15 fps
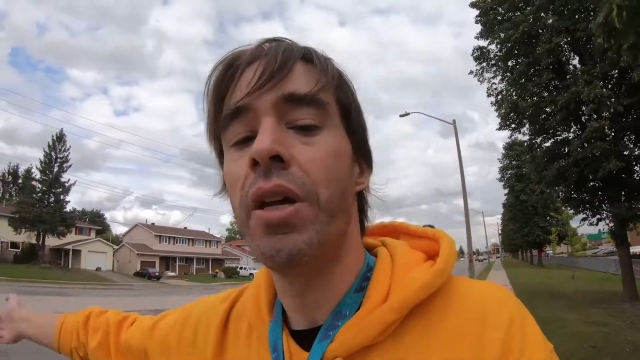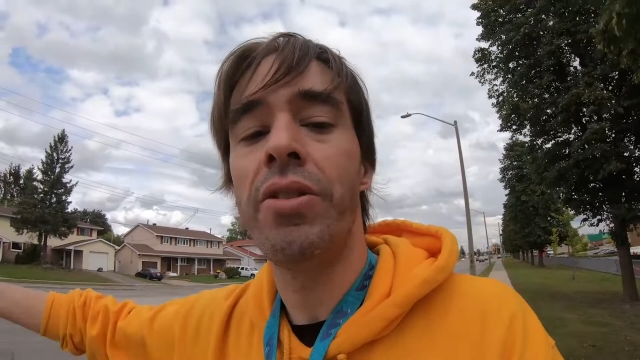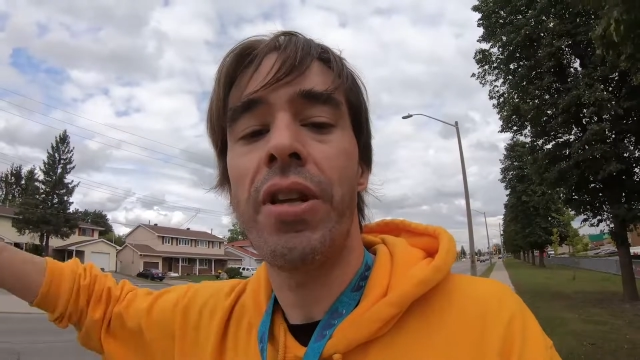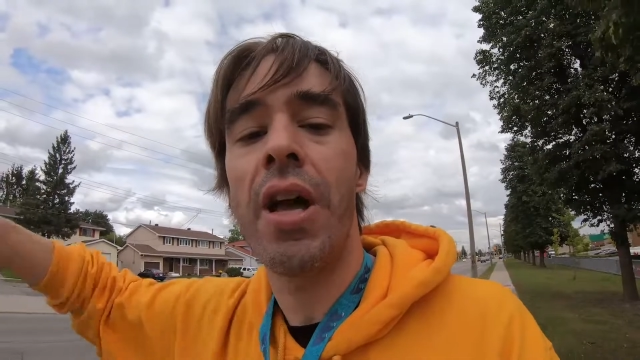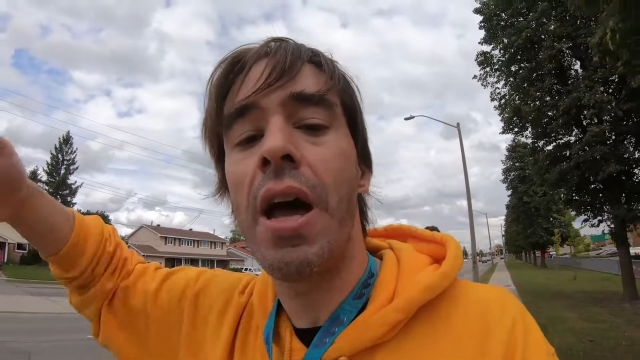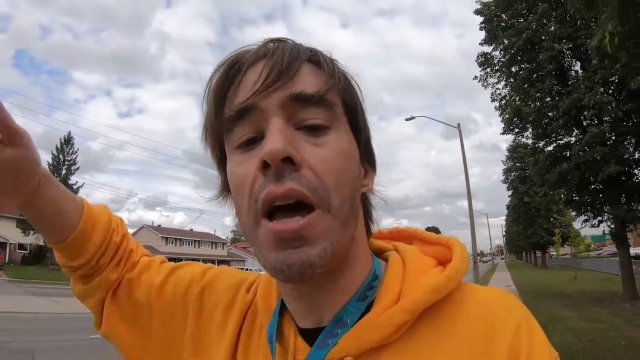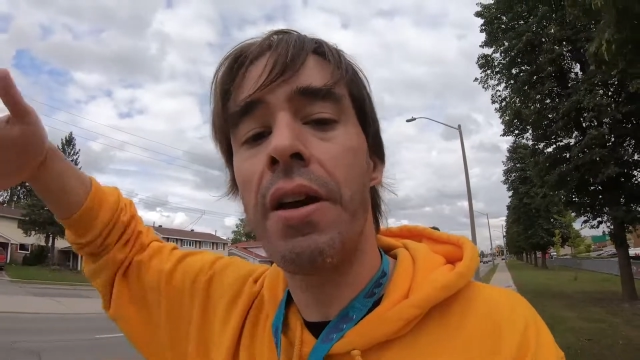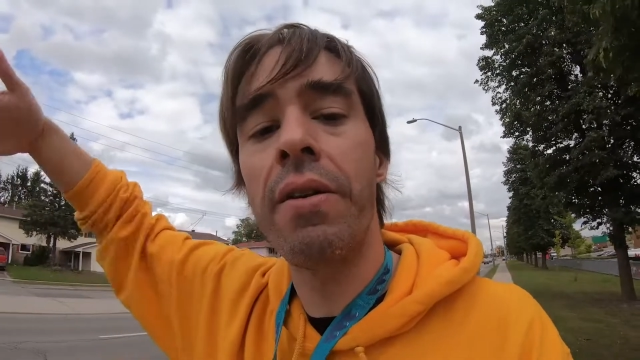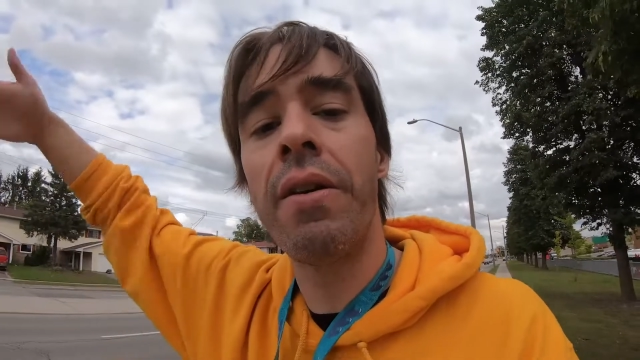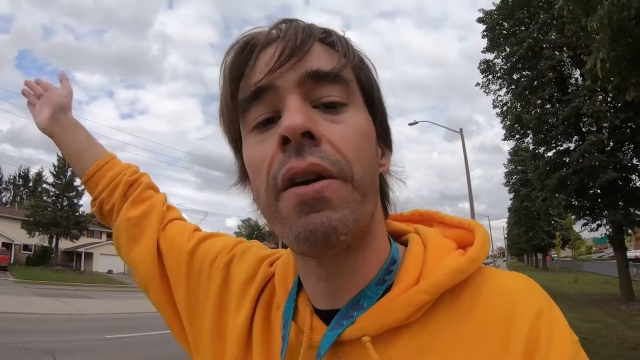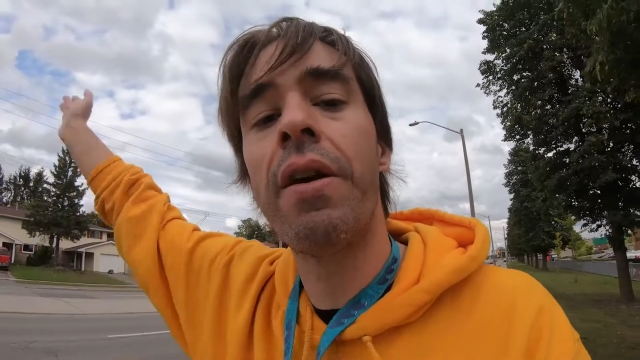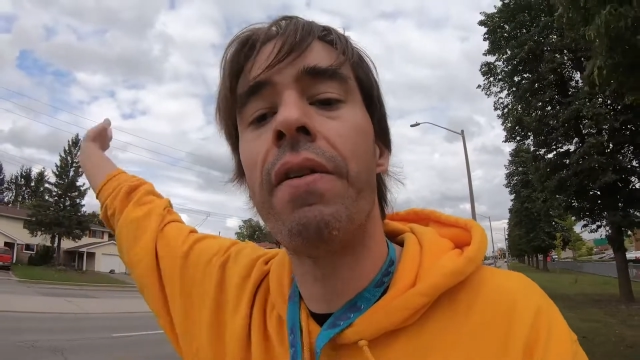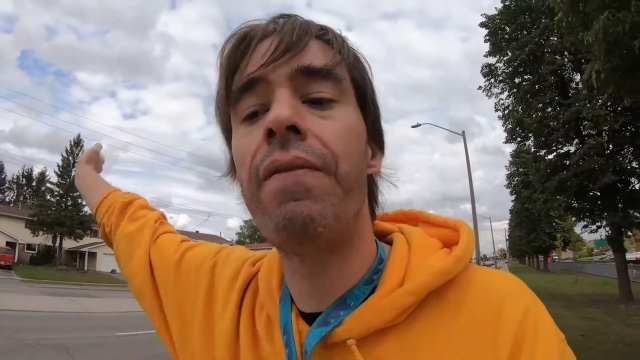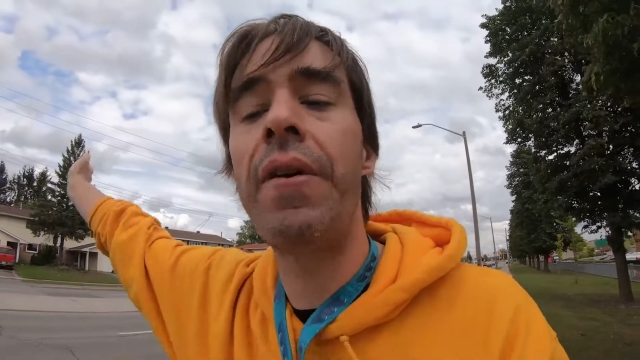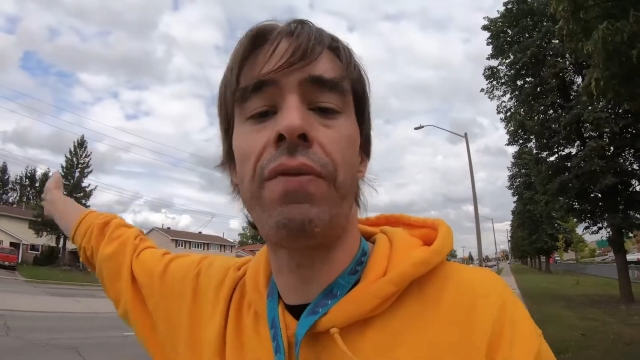10,
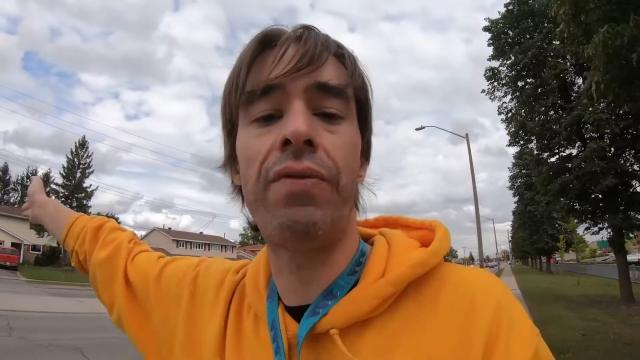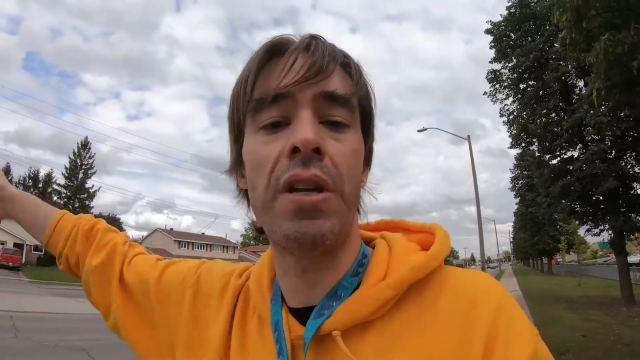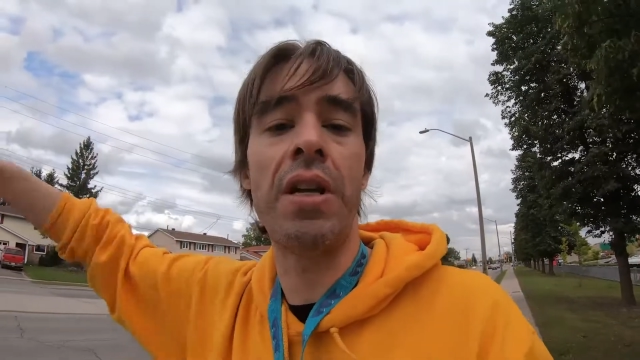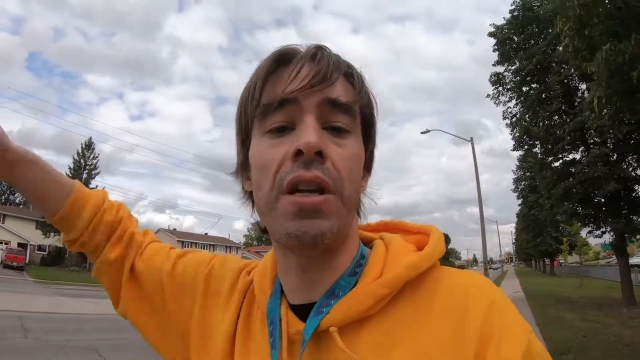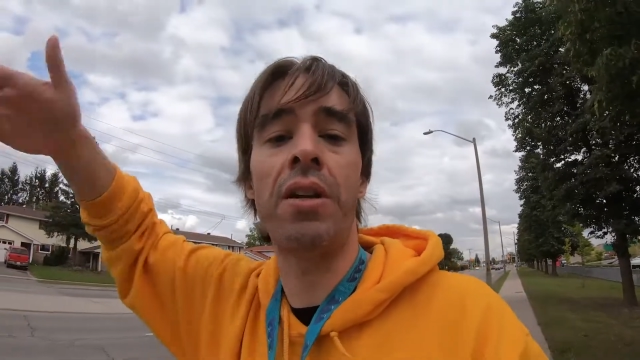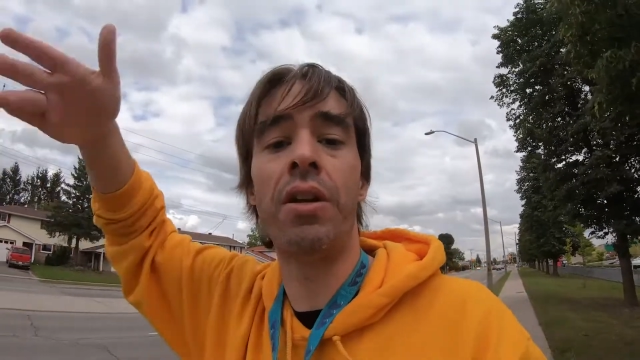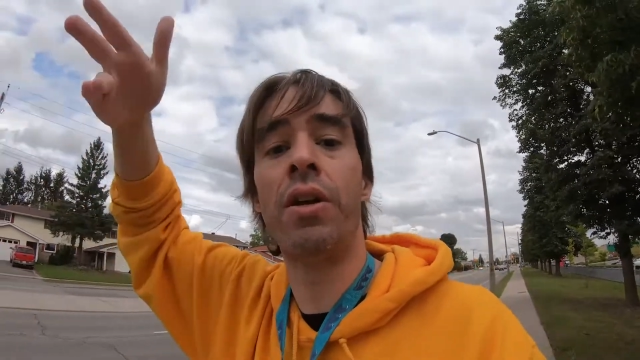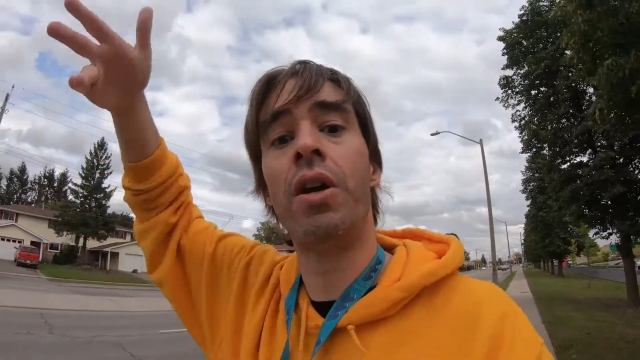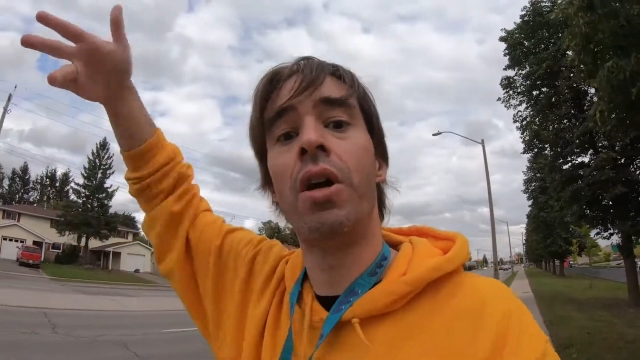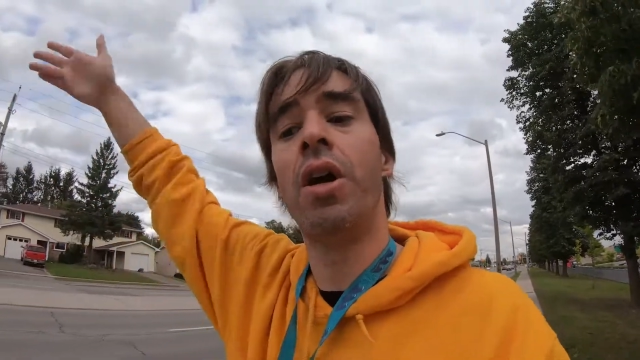15,